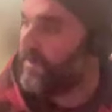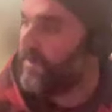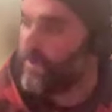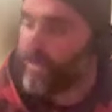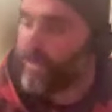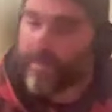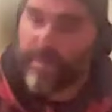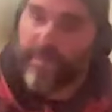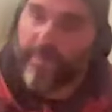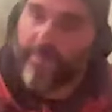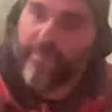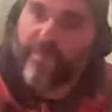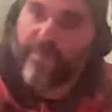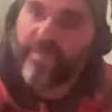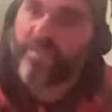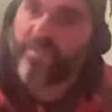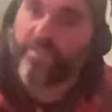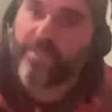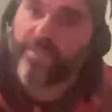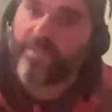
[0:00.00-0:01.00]
queer people with
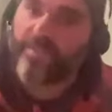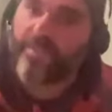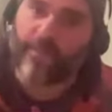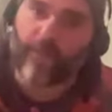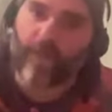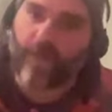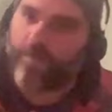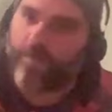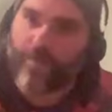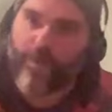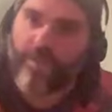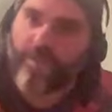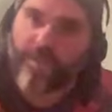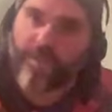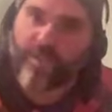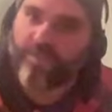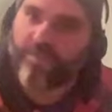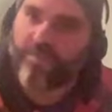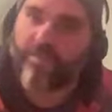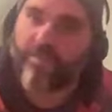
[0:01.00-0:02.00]
disabilities are not a
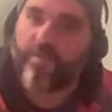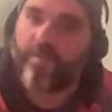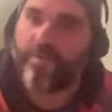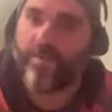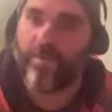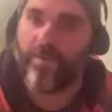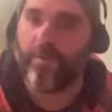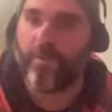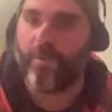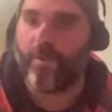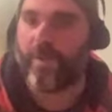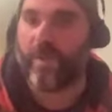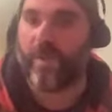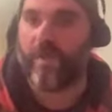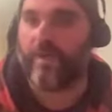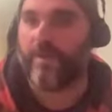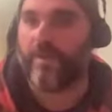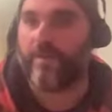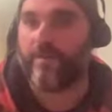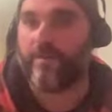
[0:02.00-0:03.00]
monolith. We
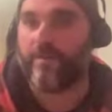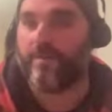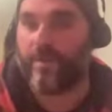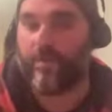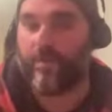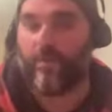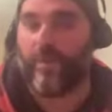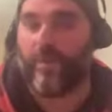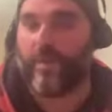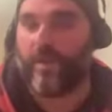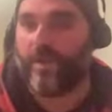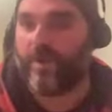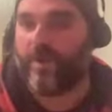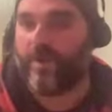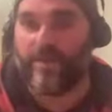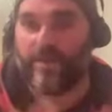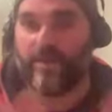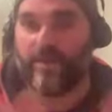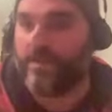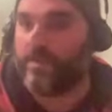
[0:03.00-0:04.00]
are
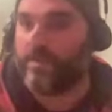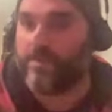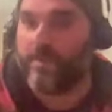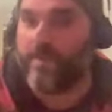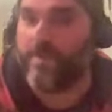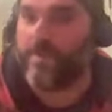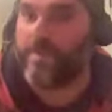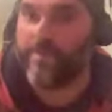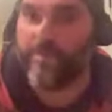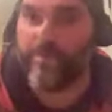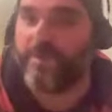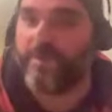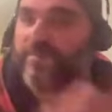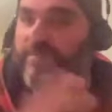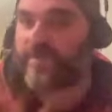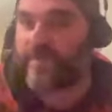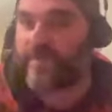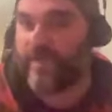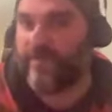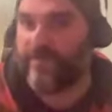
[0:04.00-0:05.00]
an extremely
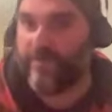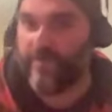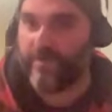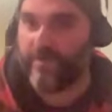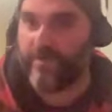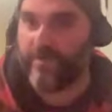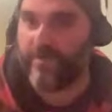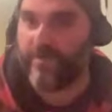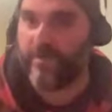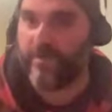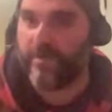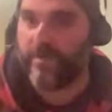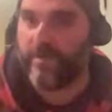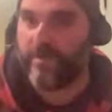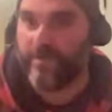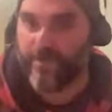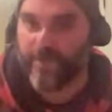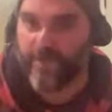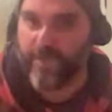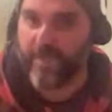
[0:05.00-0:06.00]
beautifully diverse
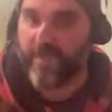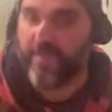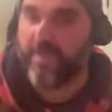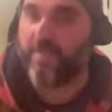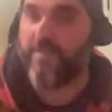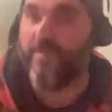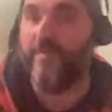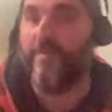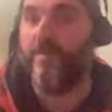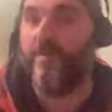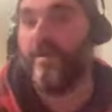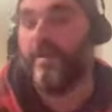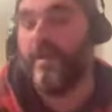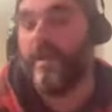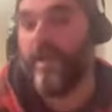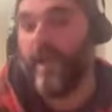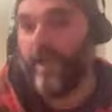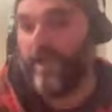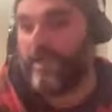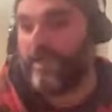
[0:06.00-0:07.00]
community.
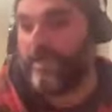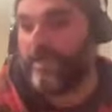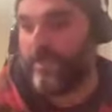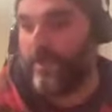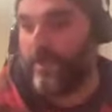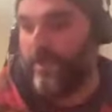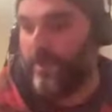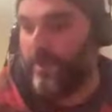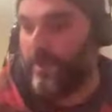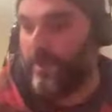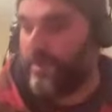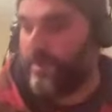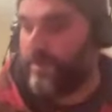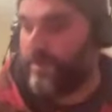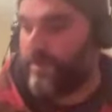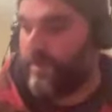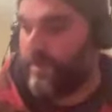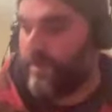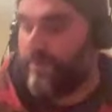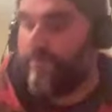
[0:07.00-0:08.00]
And so it was,
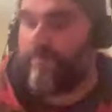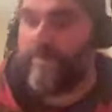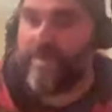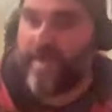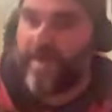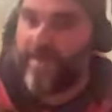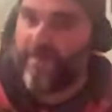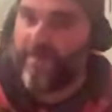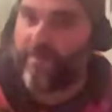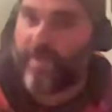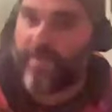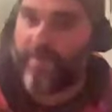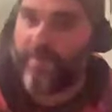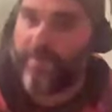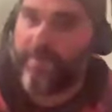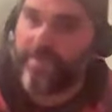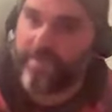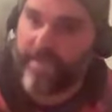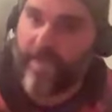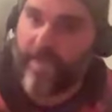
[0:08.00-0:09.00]
you really have to be able
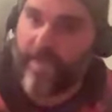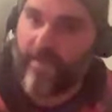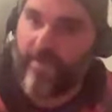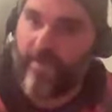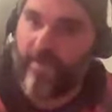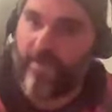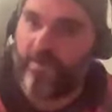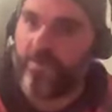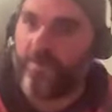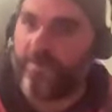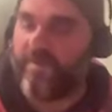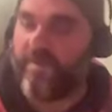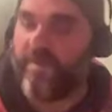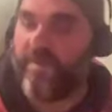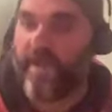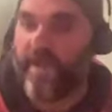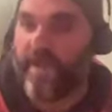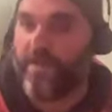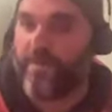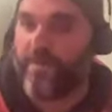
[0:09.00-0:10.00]
to sit down and sort of
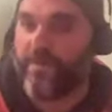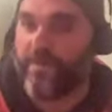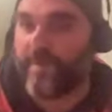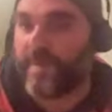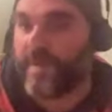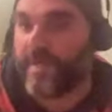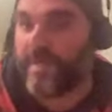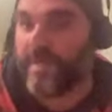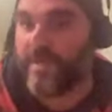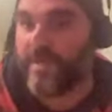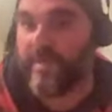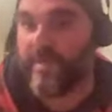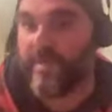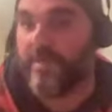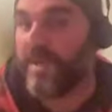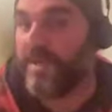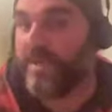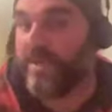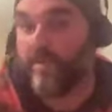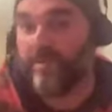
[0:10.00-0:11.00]
engage with opinions that you
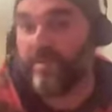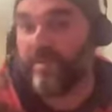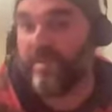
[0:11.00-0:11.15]
might not